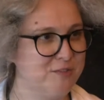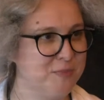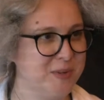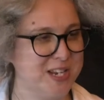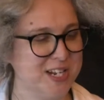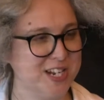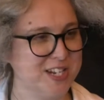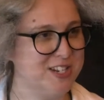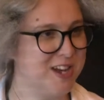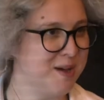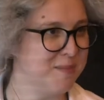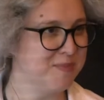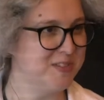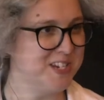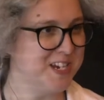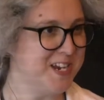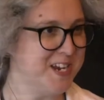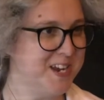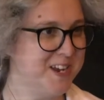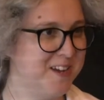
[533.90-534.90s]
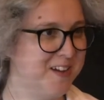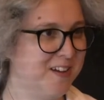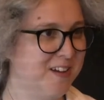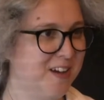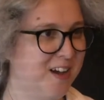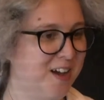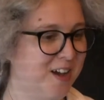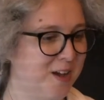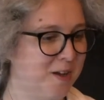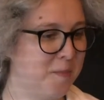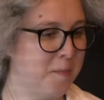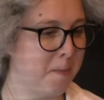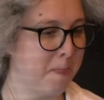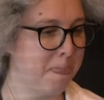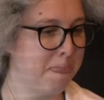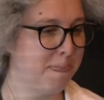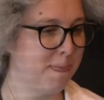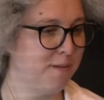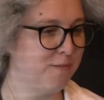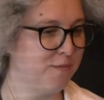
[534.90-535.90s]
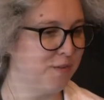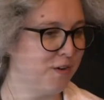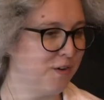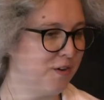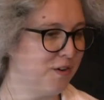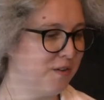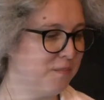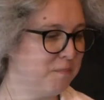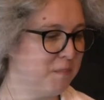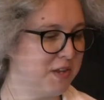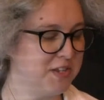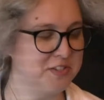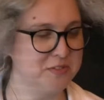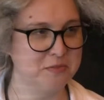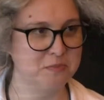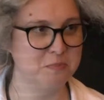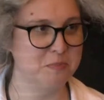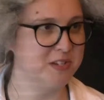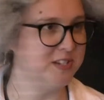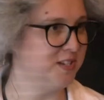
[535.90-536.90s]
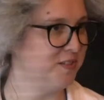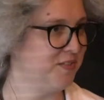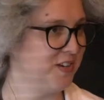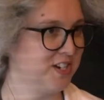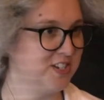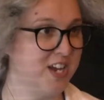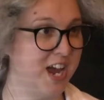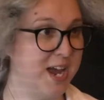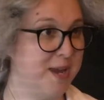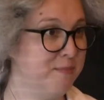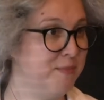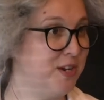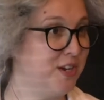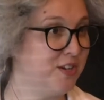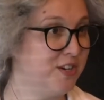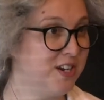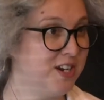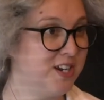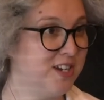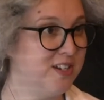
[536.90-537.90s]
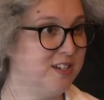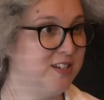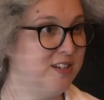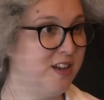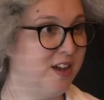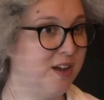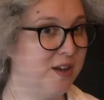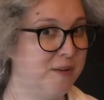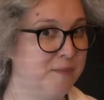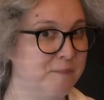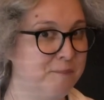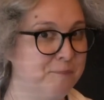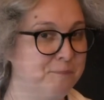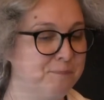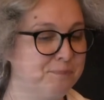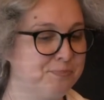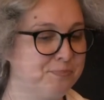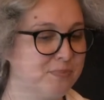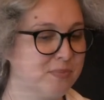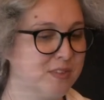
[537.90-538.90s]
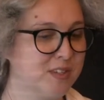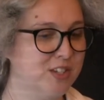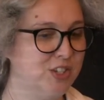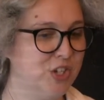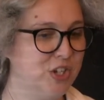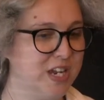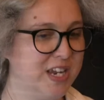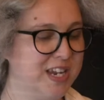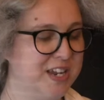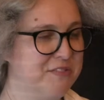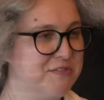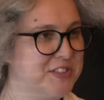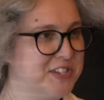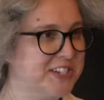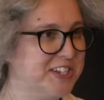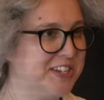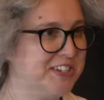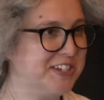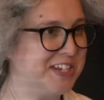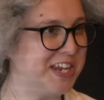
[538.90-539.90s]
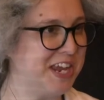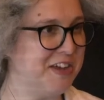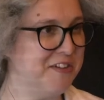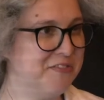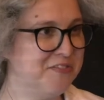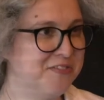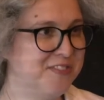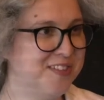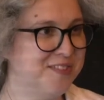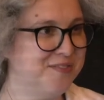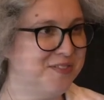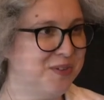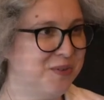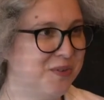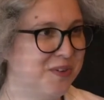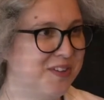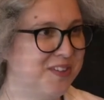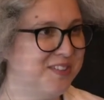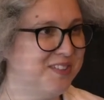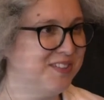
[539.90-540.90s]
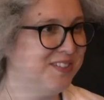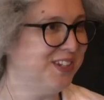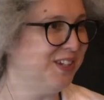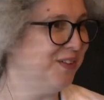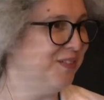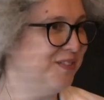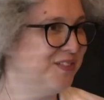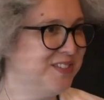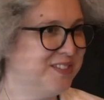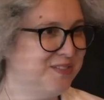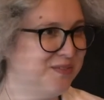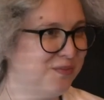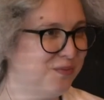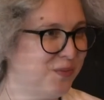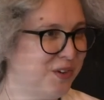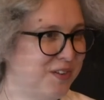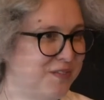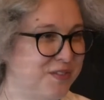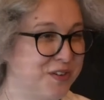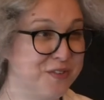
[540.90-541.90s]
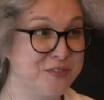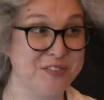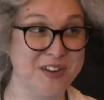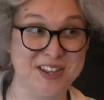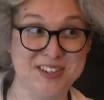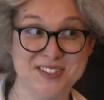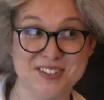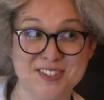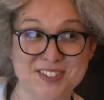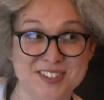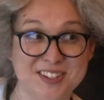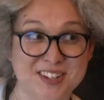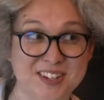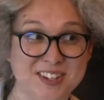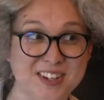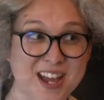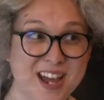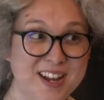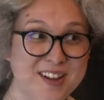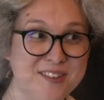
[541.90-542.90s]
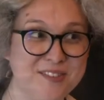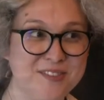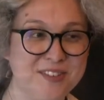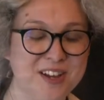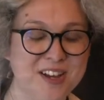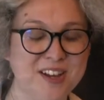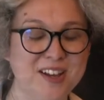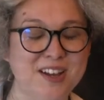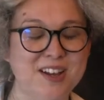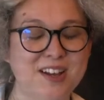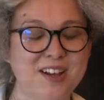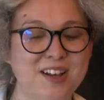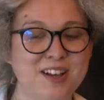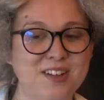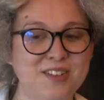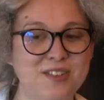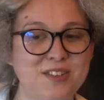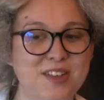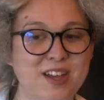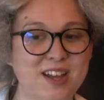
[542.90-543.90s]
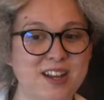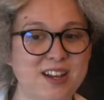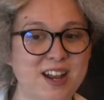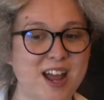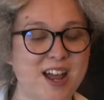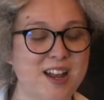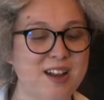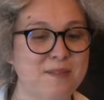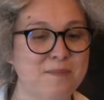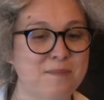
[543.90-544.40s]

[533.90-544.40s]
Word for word: be an adoptee. Um, yeah. For a specific time period, um, you can give this as a gift if you want, you know, one of your friends cool. to kind of do that. And